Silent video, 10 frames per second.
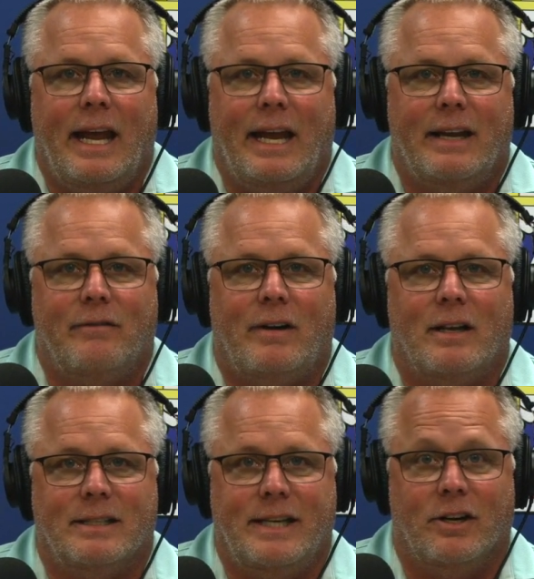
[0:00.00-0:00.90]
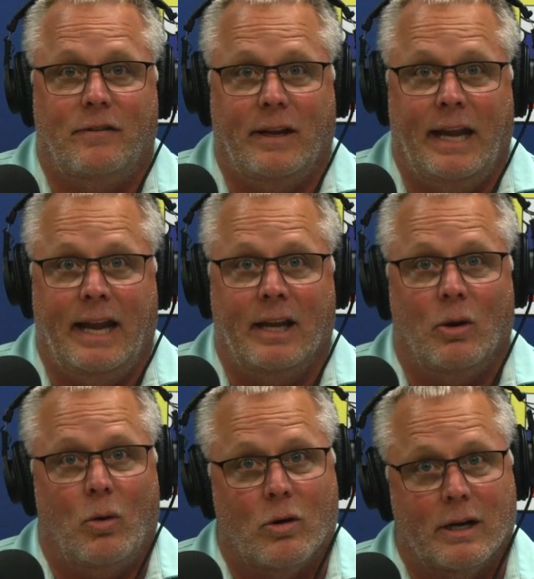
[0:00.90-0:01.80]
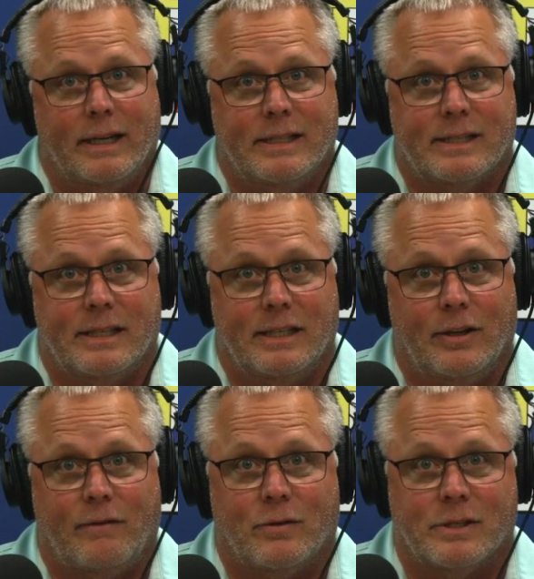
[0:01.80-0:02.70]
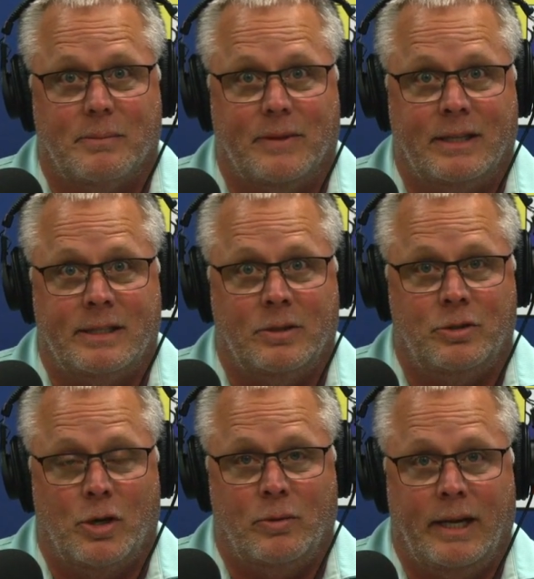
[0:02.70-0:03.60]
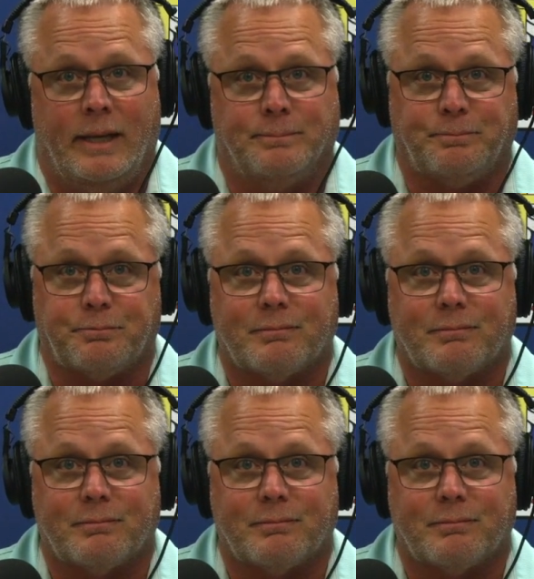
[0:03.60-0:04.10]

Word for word: and volunteer if you can, or at least uh, look for something to donate.